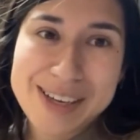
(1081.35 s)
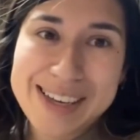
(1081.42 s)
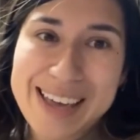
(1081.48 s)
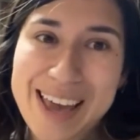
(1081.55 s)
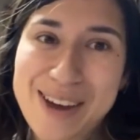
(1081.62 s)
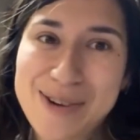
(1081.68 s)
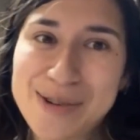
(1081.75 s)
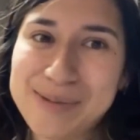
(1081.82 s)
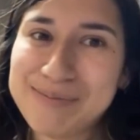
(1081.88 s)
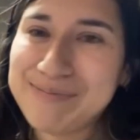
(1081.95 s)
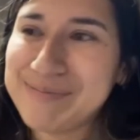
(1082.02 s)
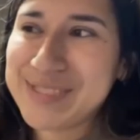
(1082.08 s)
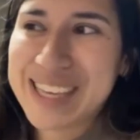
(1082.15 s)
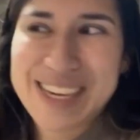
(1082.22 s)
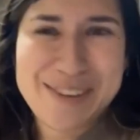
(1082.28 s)
account
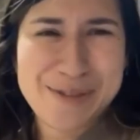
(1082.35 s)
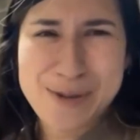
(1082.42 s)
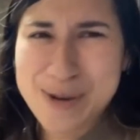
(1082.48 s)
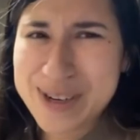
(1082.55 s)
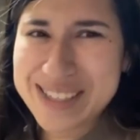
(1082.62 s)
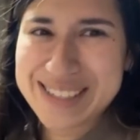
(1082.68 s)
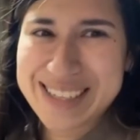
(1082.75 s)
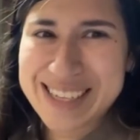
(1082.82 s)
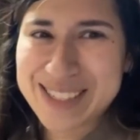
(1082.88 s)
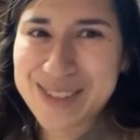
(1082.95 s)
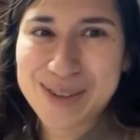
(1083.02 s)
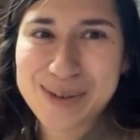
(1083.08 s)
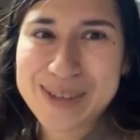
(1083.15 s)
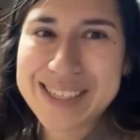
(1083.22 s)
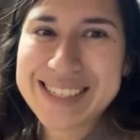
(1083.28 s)
and of course as
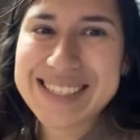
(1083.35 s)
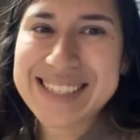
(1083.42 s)
always